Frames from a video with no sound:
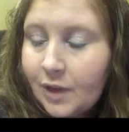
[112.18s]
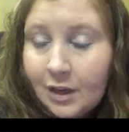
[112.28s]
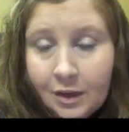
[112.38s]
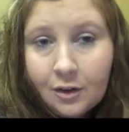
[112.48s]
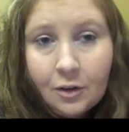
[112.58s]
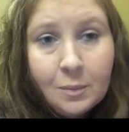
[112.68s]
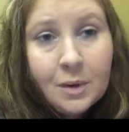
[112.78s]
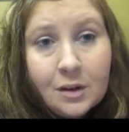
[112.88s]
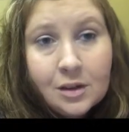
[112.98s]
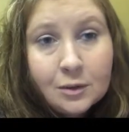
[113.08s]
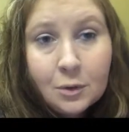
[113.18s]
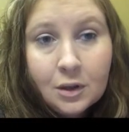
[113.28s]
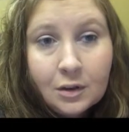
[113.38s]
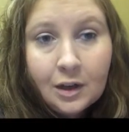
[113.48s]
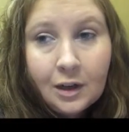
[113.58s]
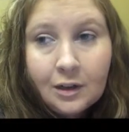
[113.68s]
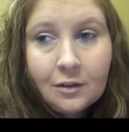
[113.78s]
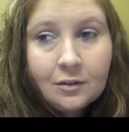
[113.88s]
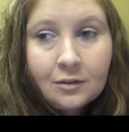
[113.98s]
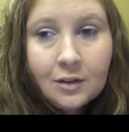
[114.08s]
I need to go get me a glass of water right
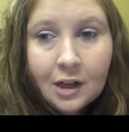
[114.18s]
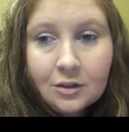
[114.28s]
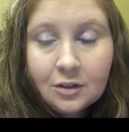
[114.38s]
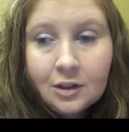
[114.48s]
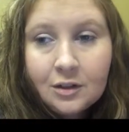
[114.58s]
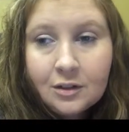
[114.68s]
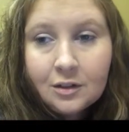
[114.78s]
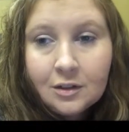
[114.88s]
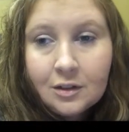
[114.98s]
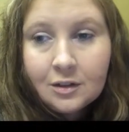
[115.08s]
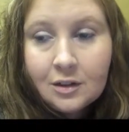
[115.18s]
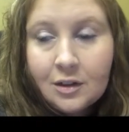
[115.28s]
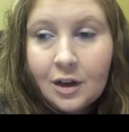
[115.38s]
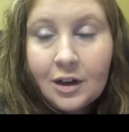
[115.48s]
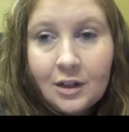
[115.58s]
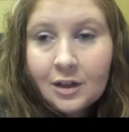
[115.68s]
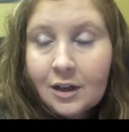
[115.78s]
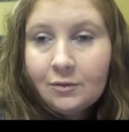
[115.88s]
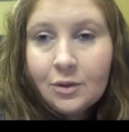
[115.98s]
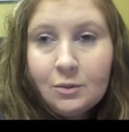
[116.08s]
now, actually. I need to
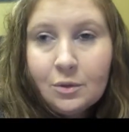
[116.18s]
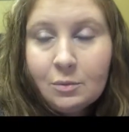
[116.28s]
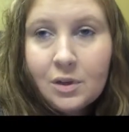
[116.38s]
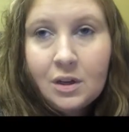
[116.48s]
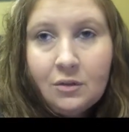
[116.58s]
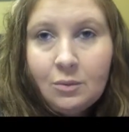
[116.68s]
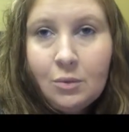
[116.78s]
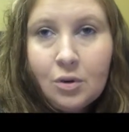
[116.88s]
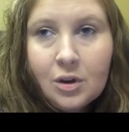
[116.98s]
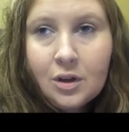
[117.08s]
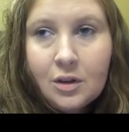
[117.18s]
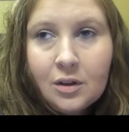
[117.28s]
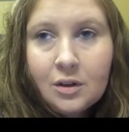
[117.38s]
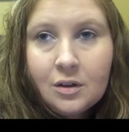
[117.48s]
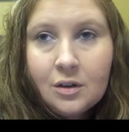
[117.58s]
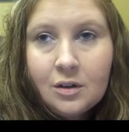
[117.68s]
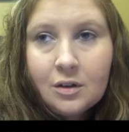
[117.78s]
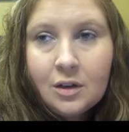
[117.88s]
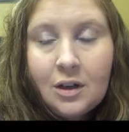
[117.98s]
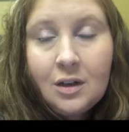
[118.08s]
have one with me every morning.
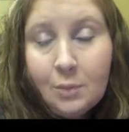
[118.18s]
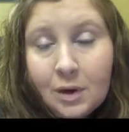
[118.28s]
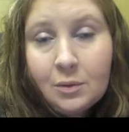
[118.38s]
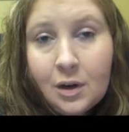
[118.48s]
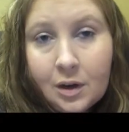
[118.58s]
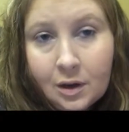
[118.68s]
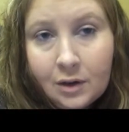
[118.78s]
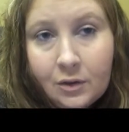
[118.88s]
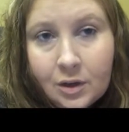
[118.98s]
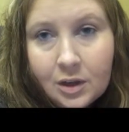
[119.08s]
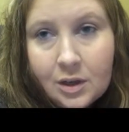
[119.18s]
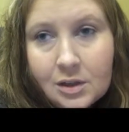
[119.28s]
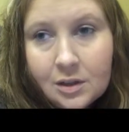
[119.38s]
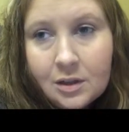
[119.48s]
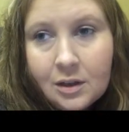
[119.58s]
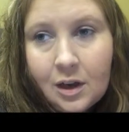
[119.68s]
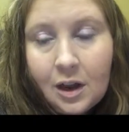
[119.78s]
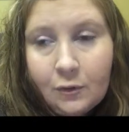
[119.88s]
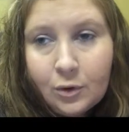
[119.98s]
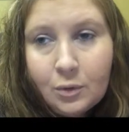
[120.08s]
I need to make one every night and
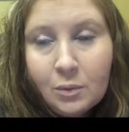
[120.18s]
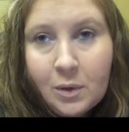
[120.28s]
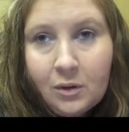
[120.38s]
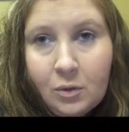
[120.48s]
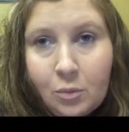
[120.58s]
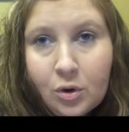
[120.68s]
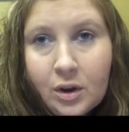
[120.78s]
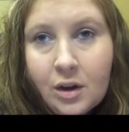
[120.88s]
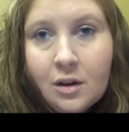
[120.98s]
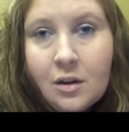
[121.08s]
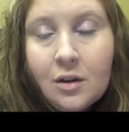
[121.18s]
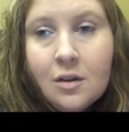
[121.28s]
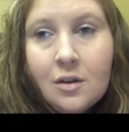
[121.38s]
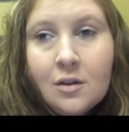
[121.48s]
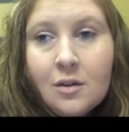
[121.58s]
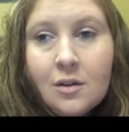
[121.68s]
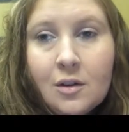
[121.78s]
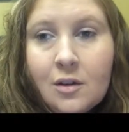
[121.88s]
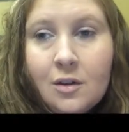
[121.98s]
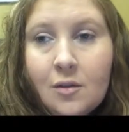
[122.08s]
have one with me every morning.
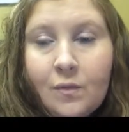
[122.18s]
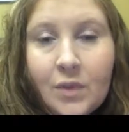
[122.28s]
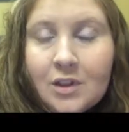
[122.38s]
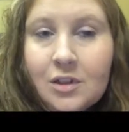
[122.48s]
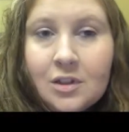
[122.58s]
I